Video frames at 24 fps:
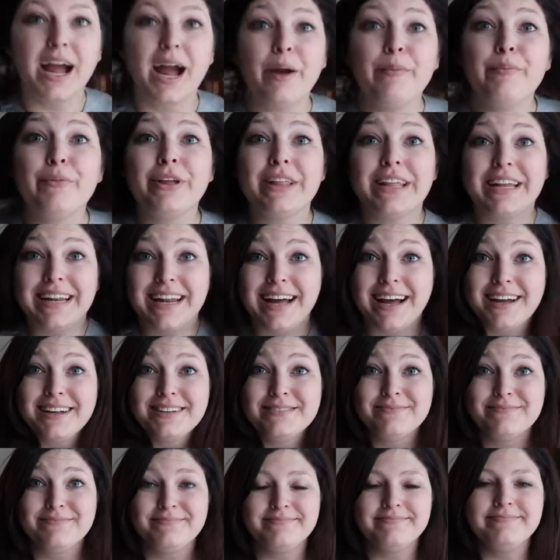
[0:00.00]
I'm really not.
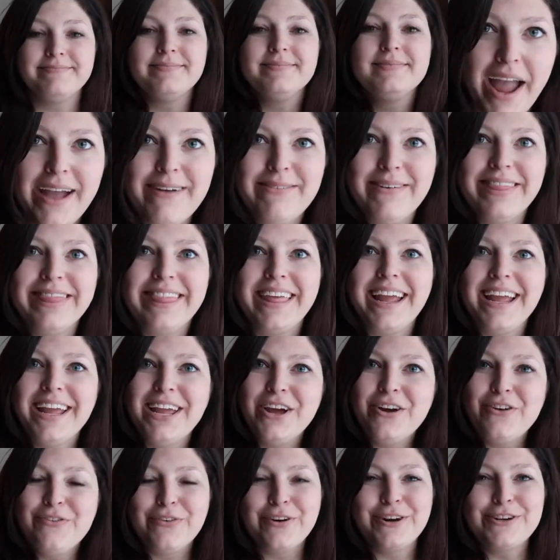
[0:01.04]
Okay, well thank
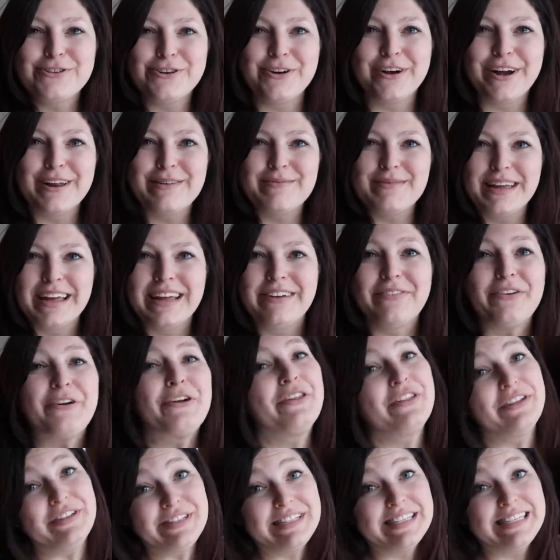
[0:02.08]
you for joining me for
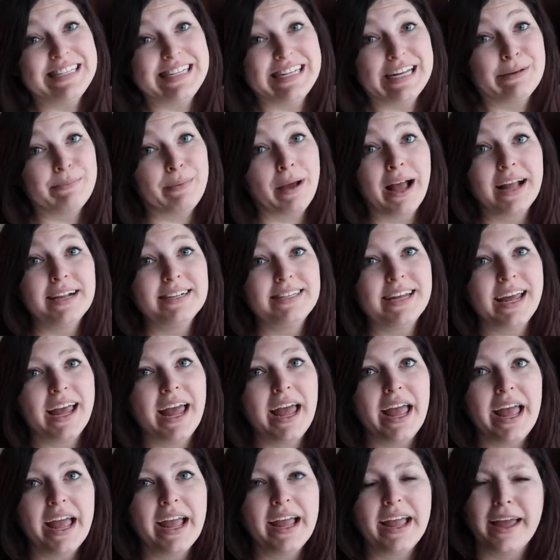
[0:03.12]
this TMI
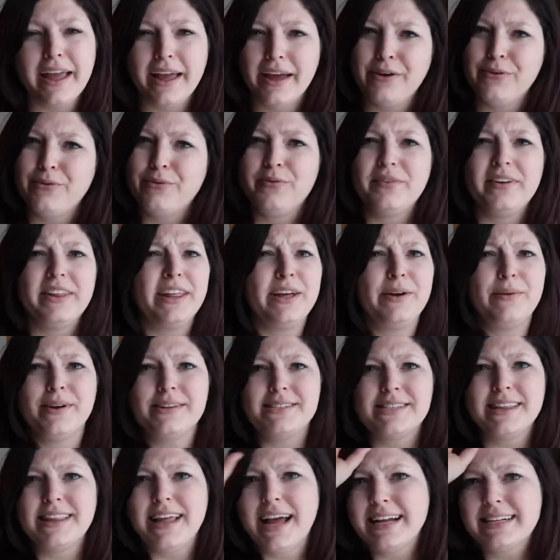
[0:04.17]
tag. It really
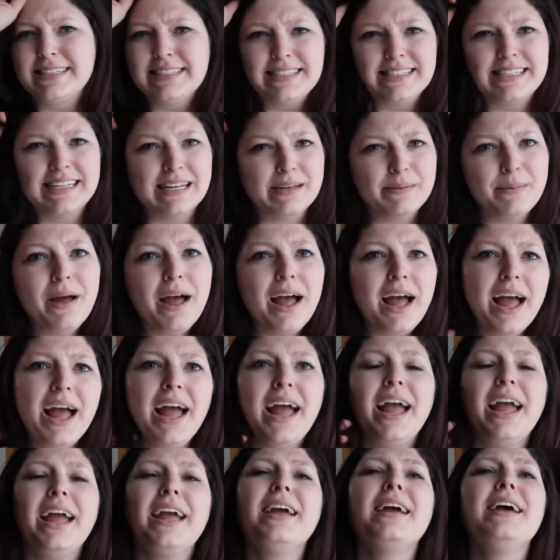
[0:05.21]
wasn't that
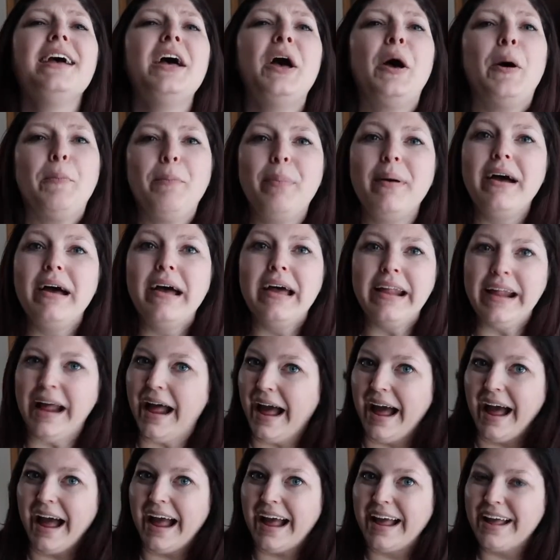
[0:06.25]
TMI, but
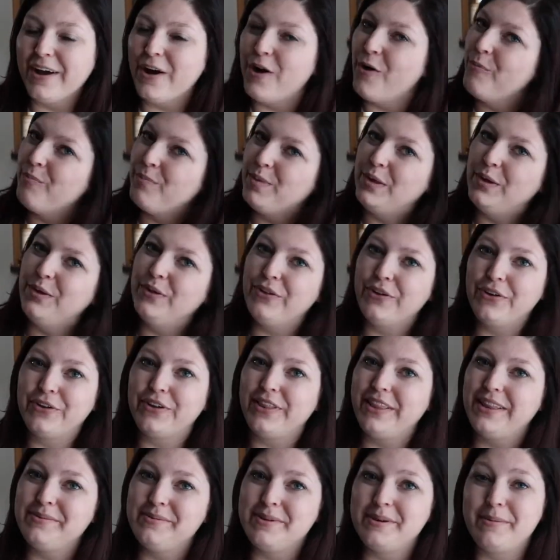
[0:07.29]
I hope you learned
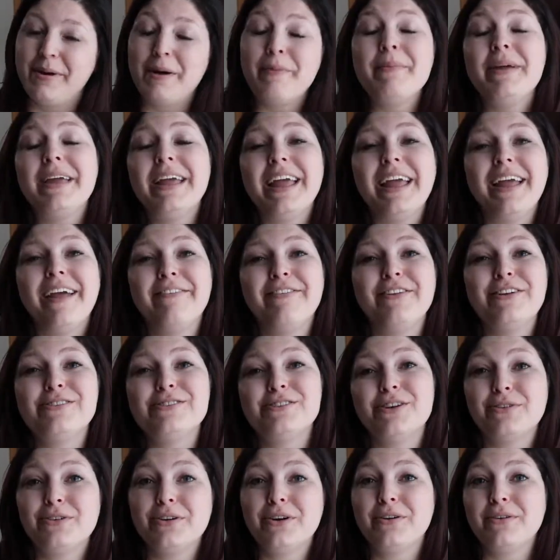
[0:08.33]
a little bit about me if you
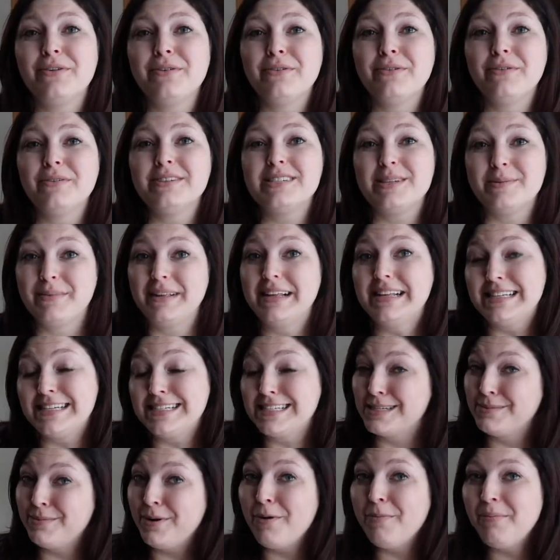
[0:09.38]
don't know some of these
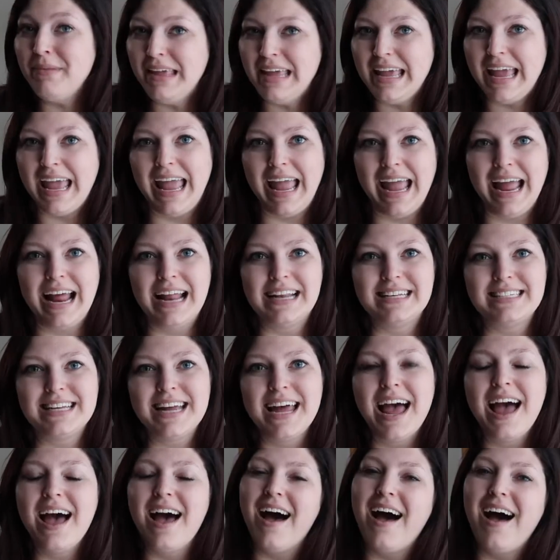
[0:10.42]
things about me, and
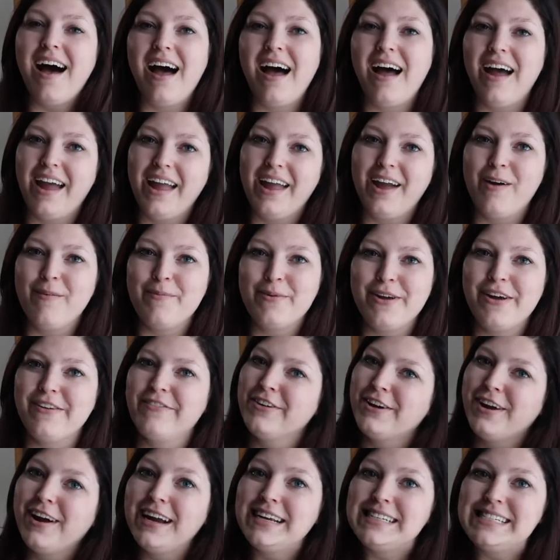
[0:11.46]
I hope you have
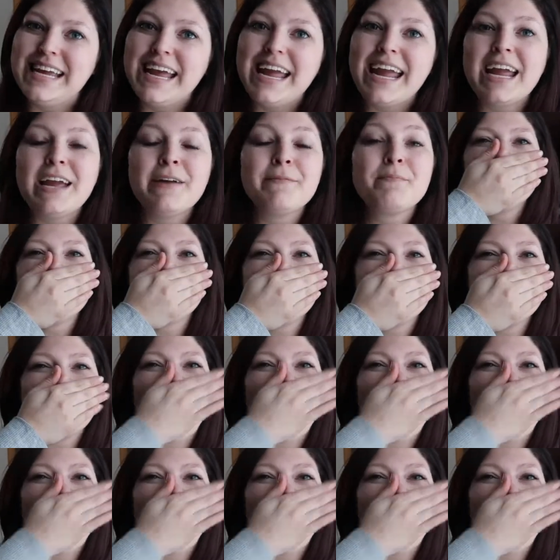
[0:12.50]
a great day.